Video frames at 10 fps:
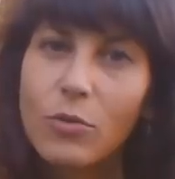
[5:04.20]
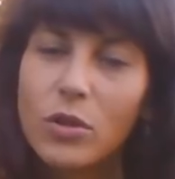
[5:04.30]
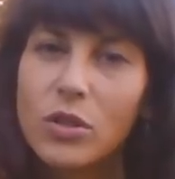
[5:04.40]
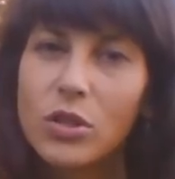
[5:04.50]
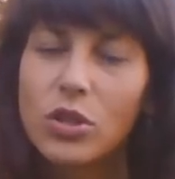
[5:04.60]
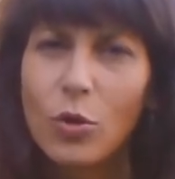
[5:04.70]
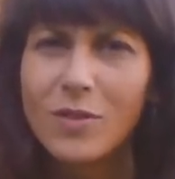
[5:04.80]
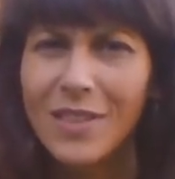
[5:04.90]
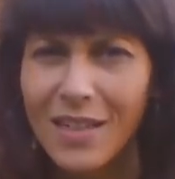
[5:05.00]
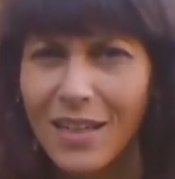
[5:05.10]
was so
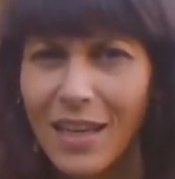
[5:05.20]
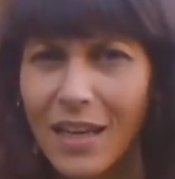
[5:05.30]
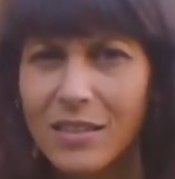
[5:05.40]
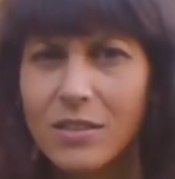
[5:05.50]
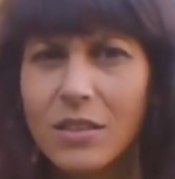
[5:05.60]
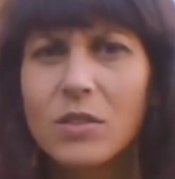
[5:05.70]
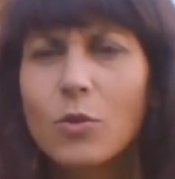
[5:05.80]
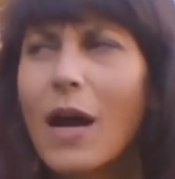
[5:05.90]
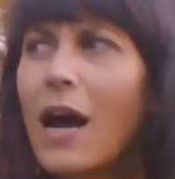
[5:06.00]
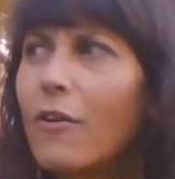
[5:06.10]
dedicated to his
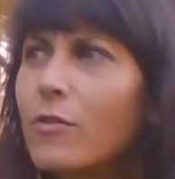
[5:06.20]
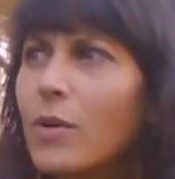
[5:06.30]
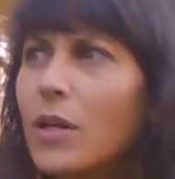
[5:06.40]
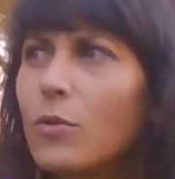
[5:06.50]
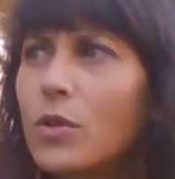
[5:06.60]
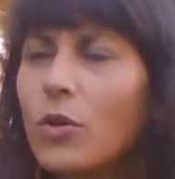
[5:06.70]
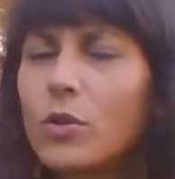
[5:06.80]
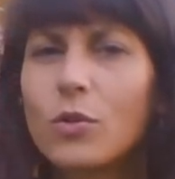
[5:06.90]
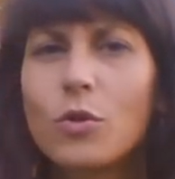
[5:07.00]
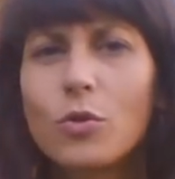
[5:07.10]
craft, but he was
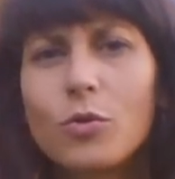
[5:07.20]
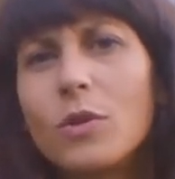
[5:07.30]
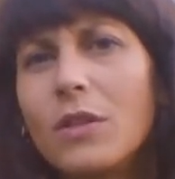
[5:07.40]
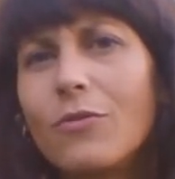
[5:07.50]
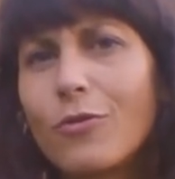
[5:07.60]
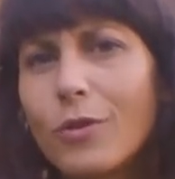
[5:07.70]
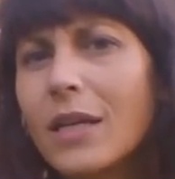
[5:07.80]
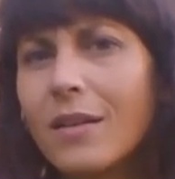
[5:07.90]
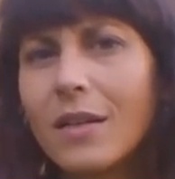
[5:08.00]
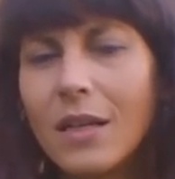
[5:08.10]
also truly
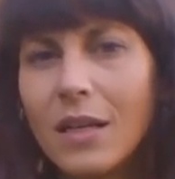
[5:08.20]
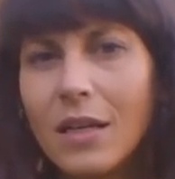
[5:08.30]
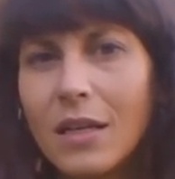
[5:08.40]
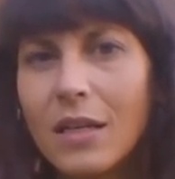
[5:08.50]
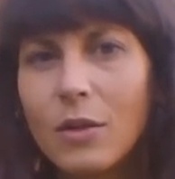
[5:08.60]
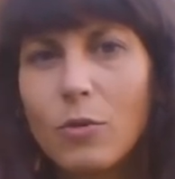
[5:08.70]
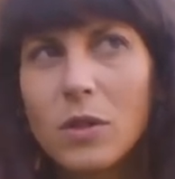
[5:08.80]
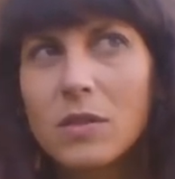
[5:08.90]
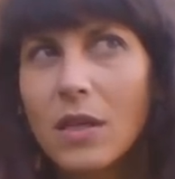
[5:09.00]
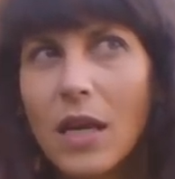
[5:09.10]
free. He
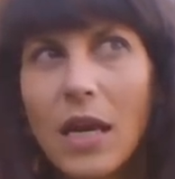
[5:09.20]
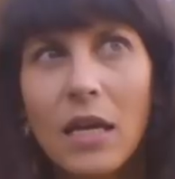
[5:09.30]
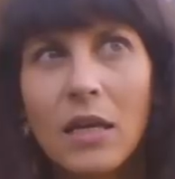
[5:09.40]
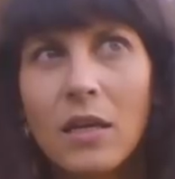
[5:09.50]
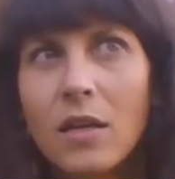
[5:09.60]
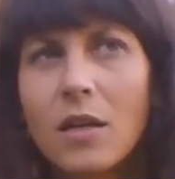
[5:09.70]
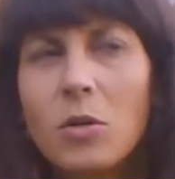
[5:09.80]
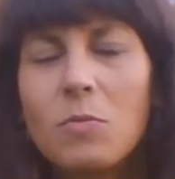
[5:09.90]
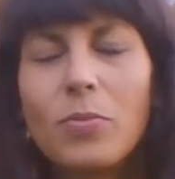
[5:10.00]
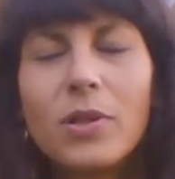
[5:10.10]
was a
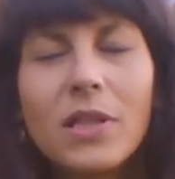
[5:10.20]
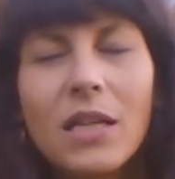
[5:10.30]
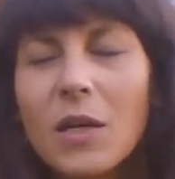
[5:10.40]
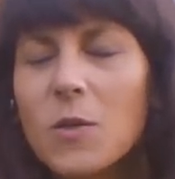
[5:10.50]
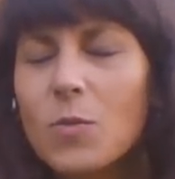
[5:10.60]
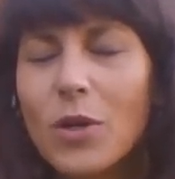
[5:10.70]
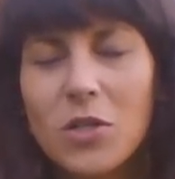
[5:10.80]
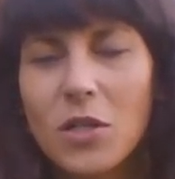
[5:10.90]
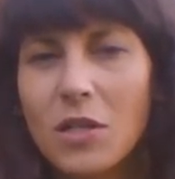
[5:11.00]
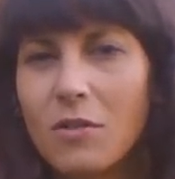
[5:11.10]
complete
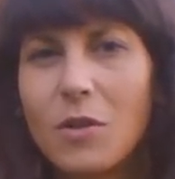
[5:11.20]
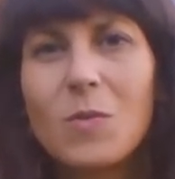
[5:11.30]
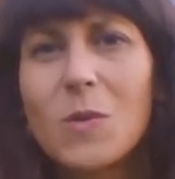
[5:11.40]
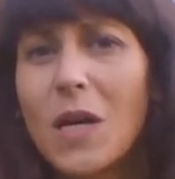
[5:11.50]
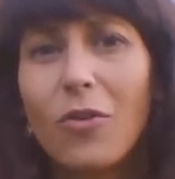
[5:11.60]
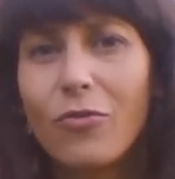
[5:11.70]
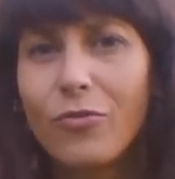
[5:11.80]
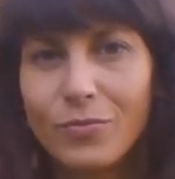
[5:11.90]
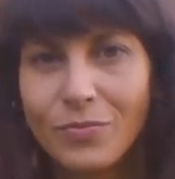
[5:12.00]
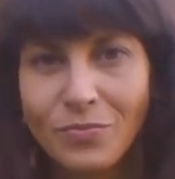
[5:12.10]
expression of
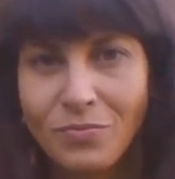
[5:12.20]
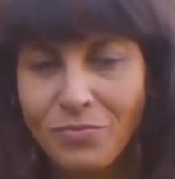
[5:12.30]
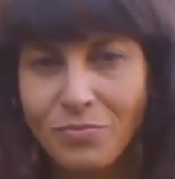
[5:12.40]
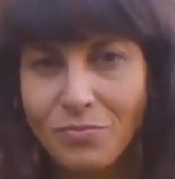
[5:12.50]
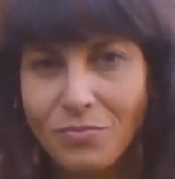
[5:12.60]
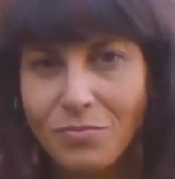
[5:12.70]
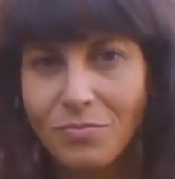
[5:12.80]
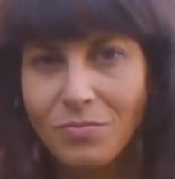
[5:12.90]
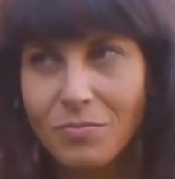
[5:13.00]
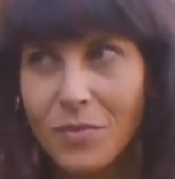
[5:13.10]
himself
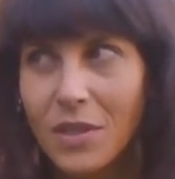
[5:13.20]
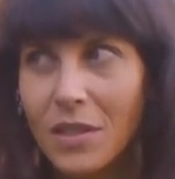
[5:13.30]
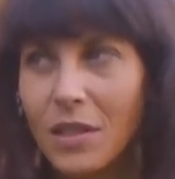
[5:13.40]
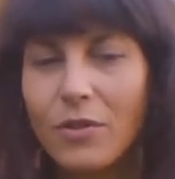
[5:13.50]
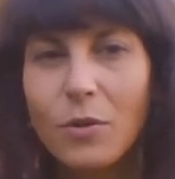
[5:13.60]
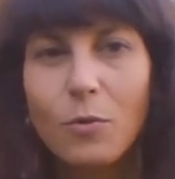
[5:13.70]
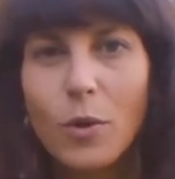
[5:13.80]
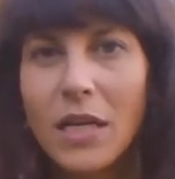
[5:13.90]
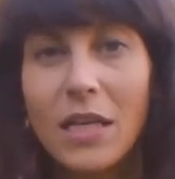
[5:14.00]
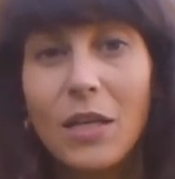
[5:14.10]
even
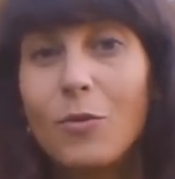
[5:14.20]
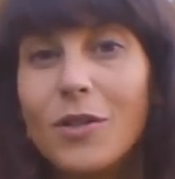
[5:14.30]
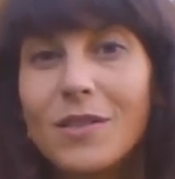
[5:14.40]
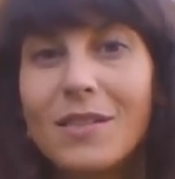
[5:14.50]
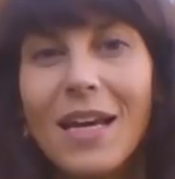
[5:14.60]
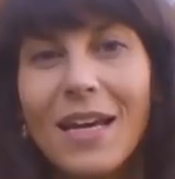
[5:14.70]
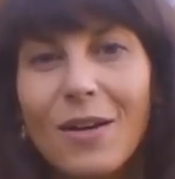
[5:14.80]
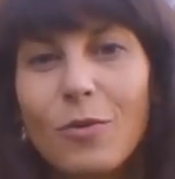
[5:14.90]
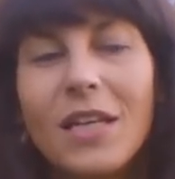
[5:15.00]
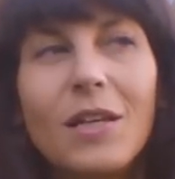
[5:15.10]
when he was
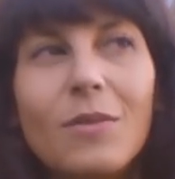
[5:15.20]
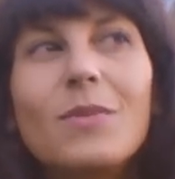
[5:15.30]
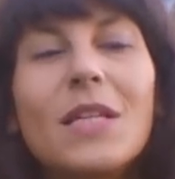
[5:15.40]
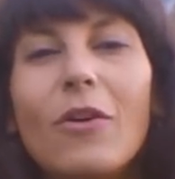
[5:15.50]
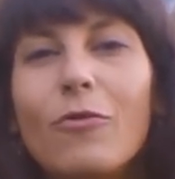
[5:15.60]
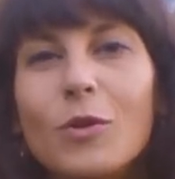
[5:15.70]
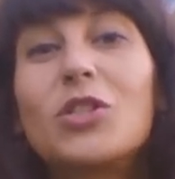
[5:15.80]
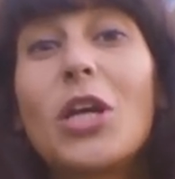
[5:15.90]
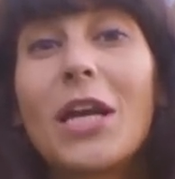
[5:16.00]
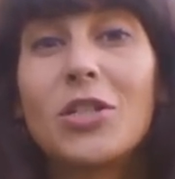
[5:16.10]
he himself was
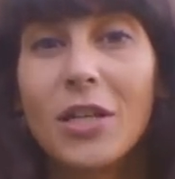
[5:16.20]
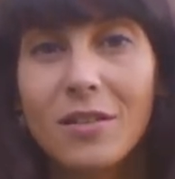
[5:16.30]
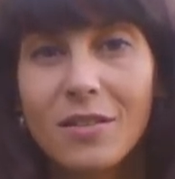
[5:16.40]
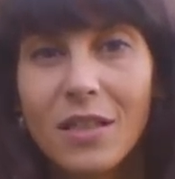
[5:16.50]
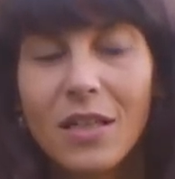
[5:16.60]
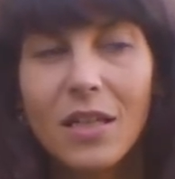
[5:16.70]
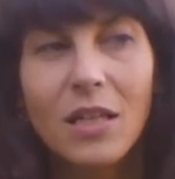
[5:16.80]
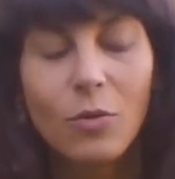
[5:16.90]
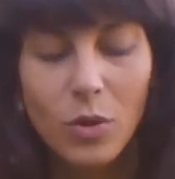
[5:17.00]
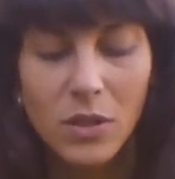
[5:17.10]
changing.
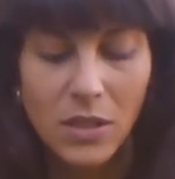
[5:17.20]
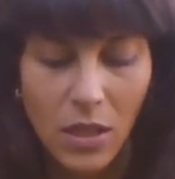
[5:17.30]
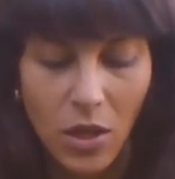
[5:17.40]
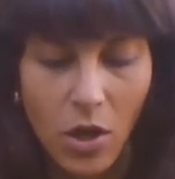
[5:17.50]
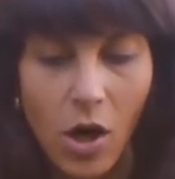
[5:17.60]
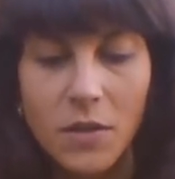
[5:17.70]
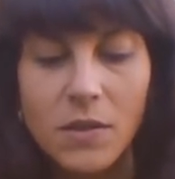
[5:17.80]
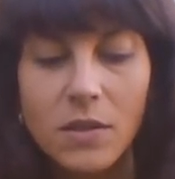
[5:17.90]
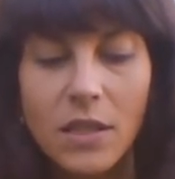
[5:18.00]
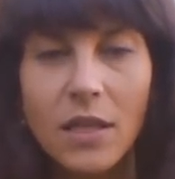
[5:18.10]
He was
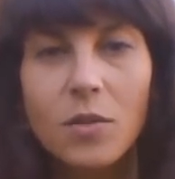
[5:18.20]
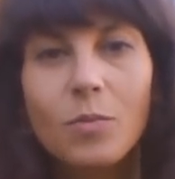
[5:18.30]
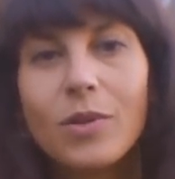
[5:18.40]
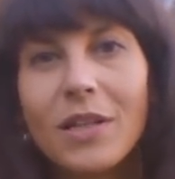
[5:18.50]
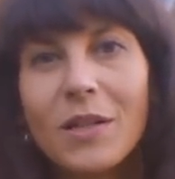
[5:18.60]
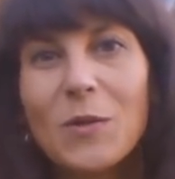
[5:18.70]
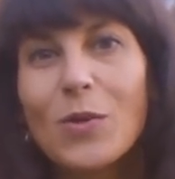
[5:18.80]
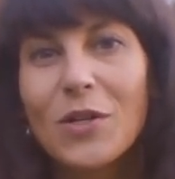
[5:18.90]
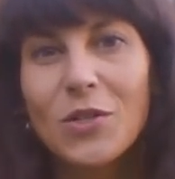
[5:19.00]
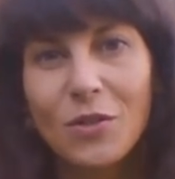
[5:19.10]
constantly a complete
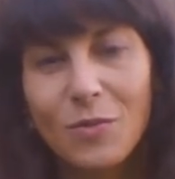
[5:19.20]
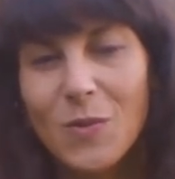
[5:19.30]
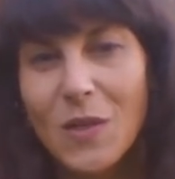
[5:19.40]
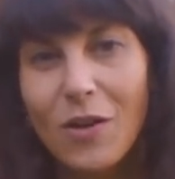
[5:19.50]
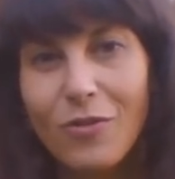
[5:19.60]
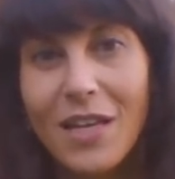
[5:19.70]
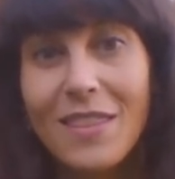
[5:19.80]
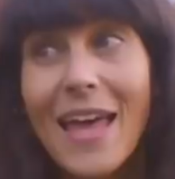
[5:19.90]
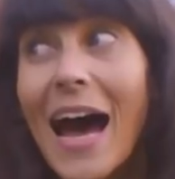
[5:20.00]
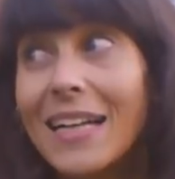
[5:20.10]
expression of himself,
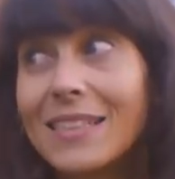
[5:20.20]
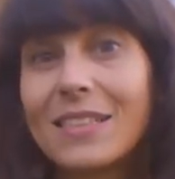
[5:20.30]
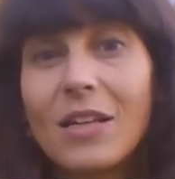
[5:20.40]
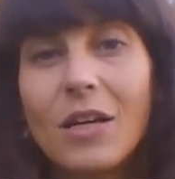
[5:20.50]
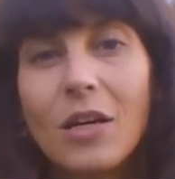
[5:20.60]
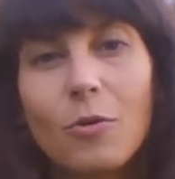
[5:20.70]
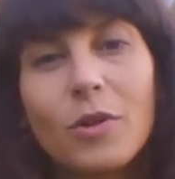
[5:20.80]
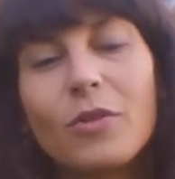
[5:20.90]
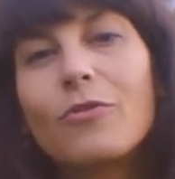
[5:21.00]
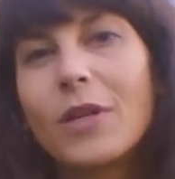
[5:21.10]
and that's
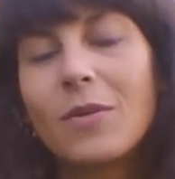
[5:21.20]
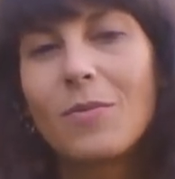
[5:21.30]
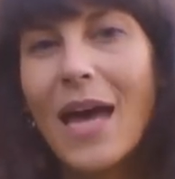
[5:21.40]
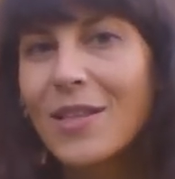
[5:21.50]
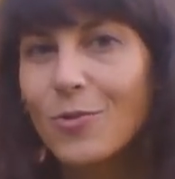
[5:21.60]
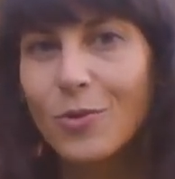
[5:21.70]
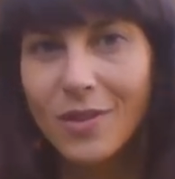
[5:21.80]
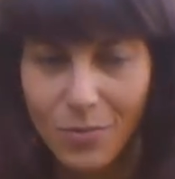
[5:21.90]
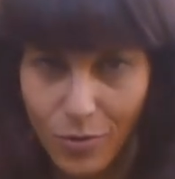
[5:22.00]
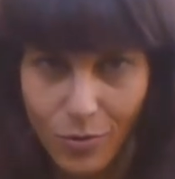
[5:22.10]
real freedom. That's
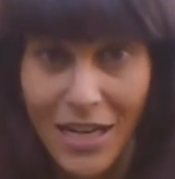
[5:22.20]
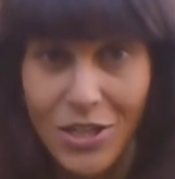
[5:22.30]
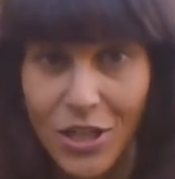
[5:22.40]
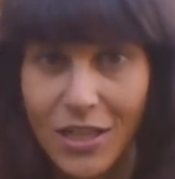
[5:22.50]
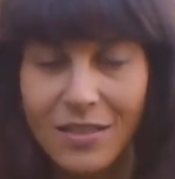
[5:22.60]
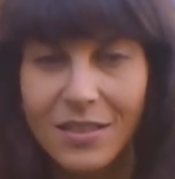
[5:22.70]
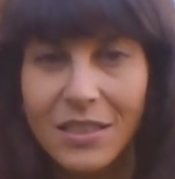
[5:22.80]
real liberation.